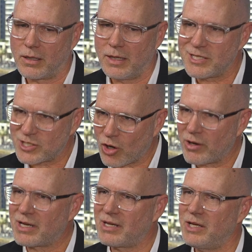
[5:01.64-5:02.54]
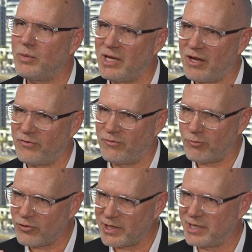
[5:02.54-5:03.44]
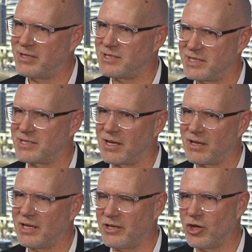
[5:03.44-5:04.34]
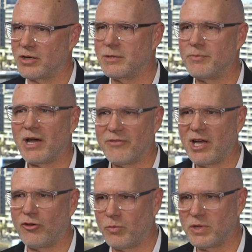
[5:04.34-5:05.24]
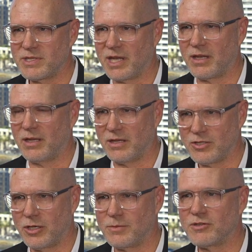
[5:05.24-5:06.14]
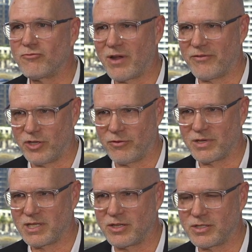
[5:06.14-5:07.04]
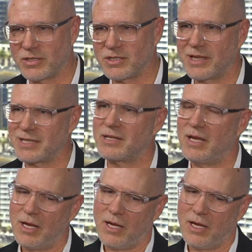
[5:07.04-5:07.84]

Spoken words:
historically, we have pretty consistently knocked above 100% in terms of revenue retention. So that's,